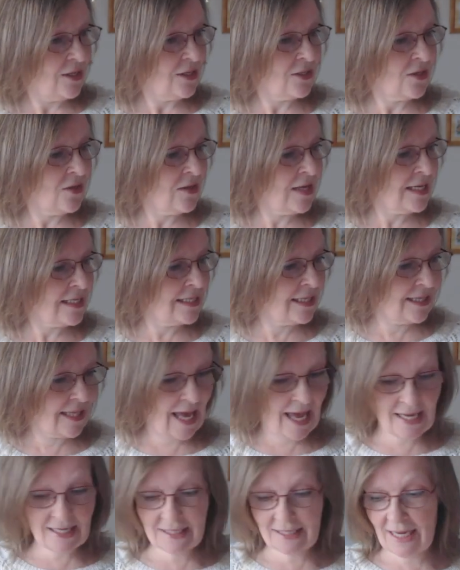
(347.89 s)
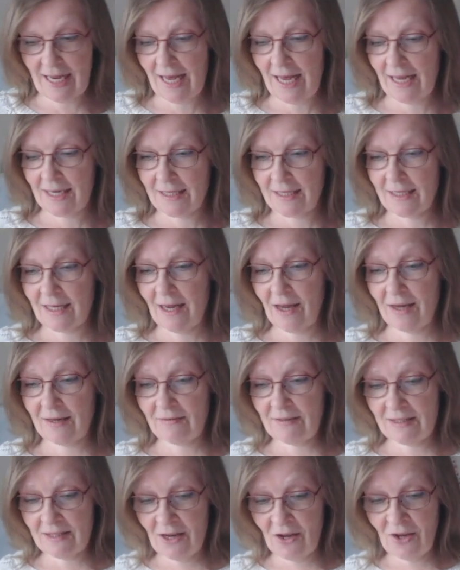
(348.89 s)
So there's that, and
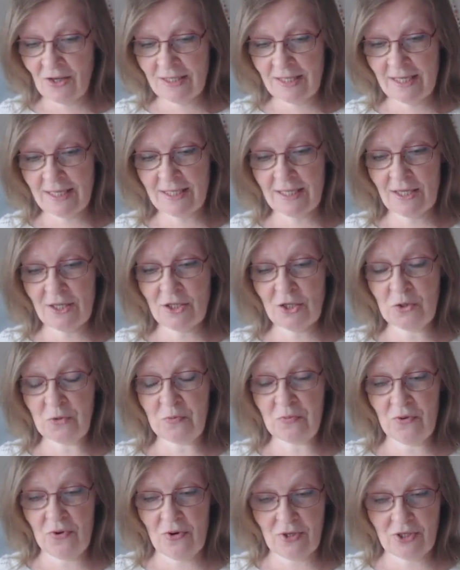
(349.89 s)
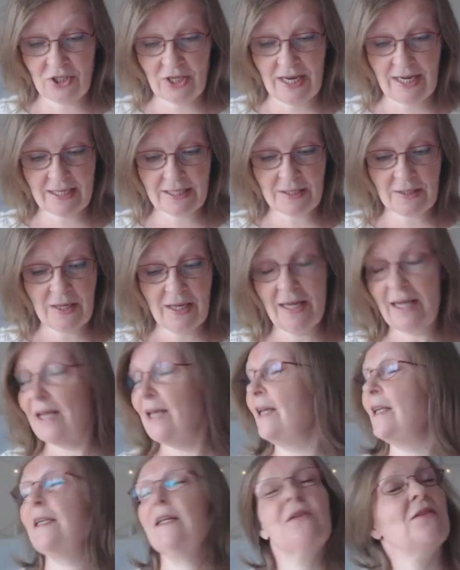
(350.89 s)
I've started a new project.
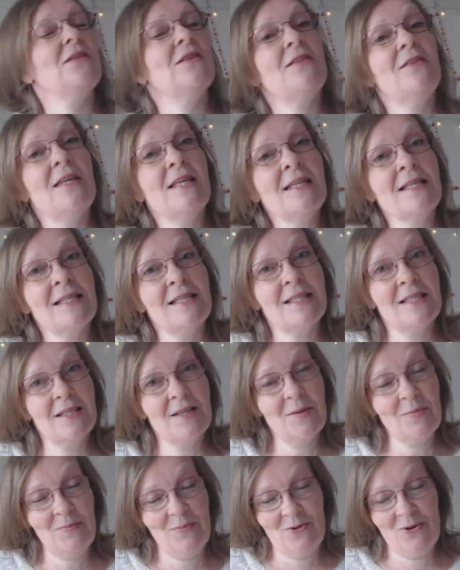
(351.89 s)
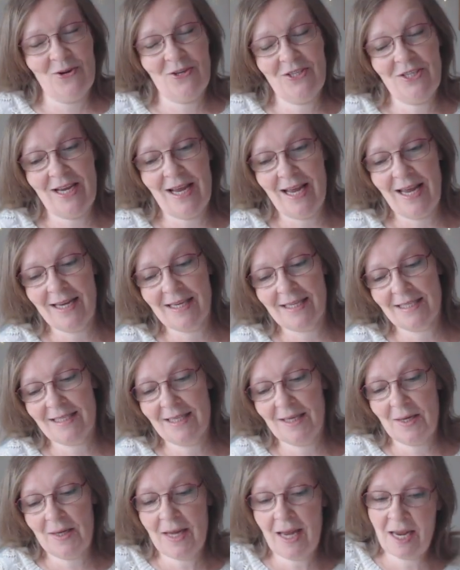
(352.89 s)
Now this
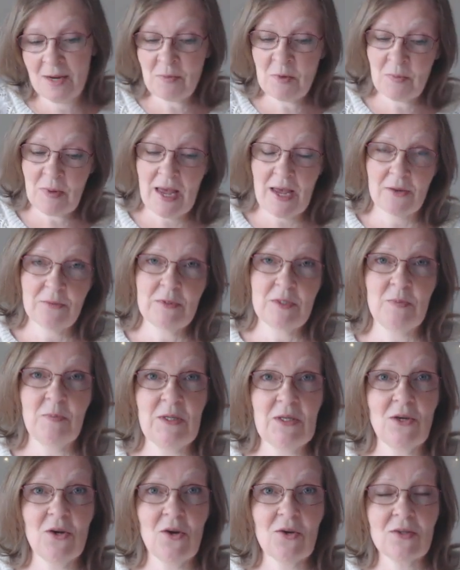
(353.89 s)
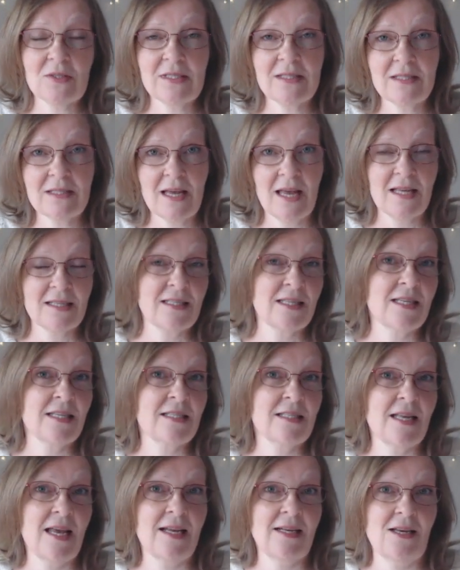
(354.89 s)
project came about because, as I
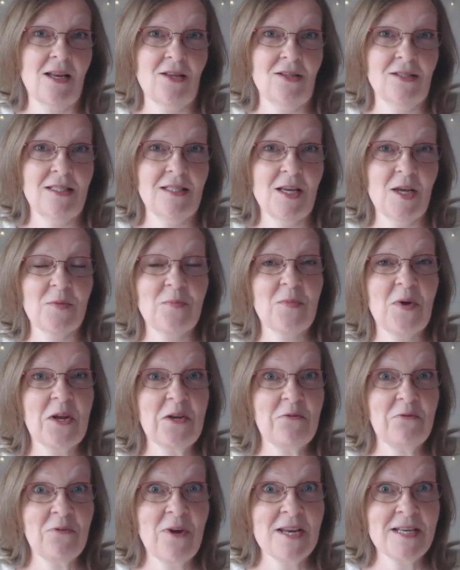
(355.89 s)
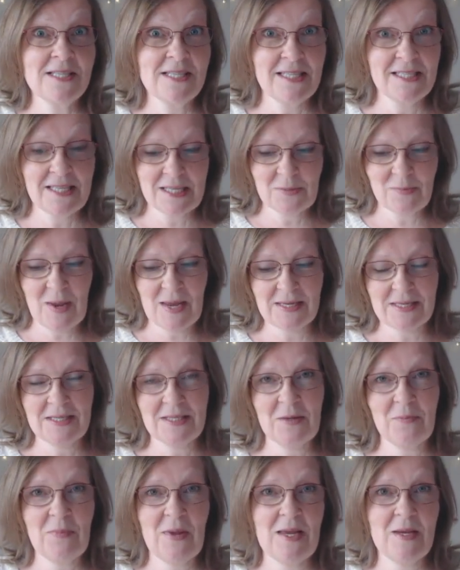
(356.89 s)
said last time, my friend is
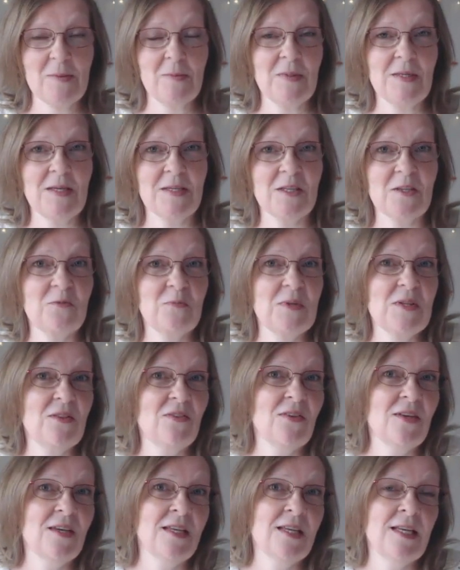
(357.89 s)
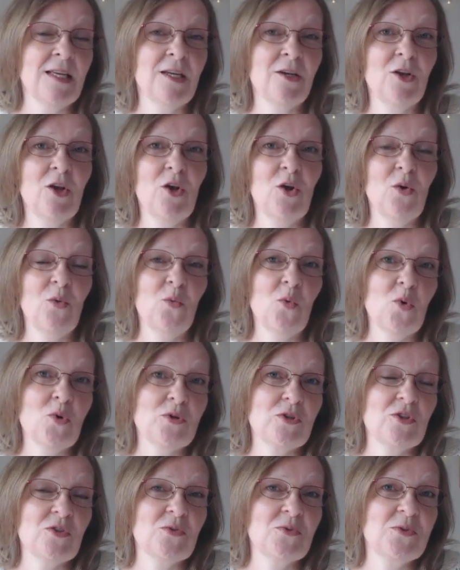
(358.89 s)
expecting a baby, and I've been thinking
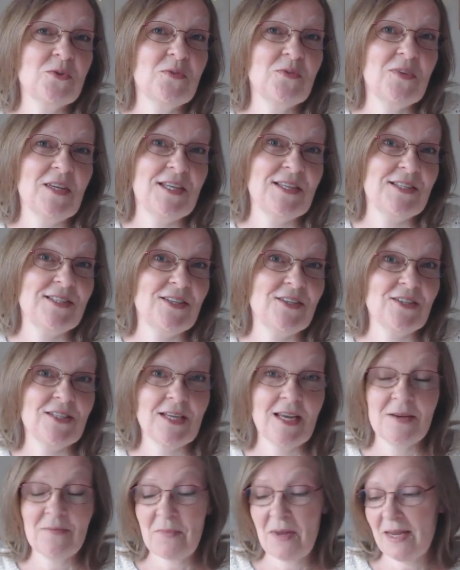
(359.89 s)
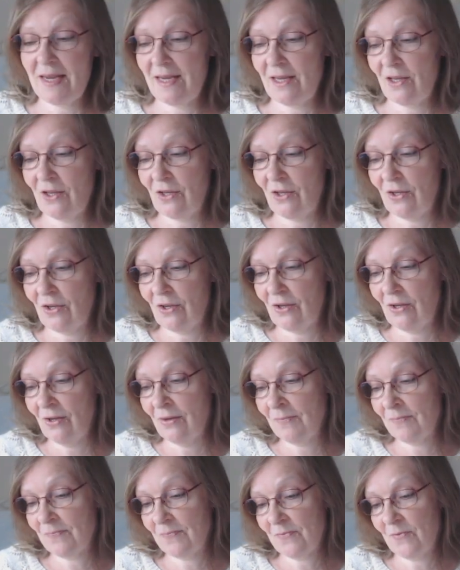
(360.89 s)
what sort of things could I make
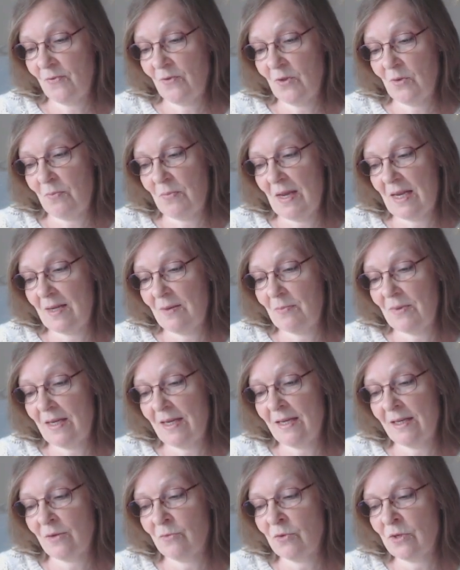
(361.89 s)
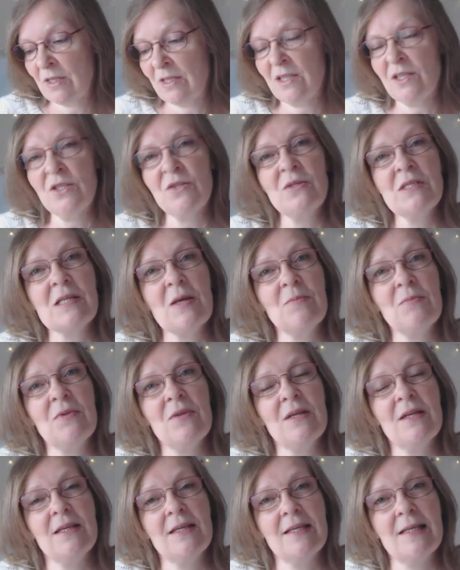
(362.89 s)
her for the baby, and I wanted to do
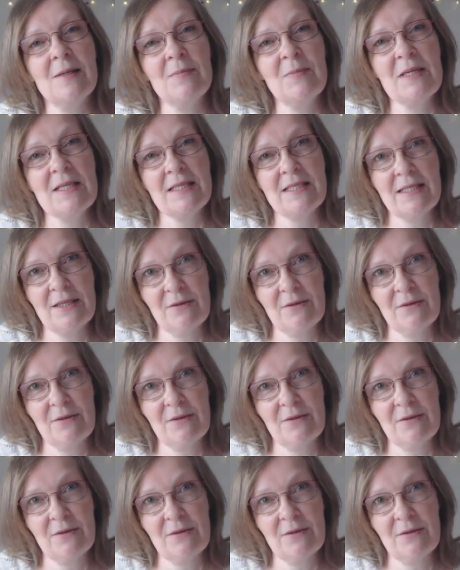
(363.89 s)
something a little bit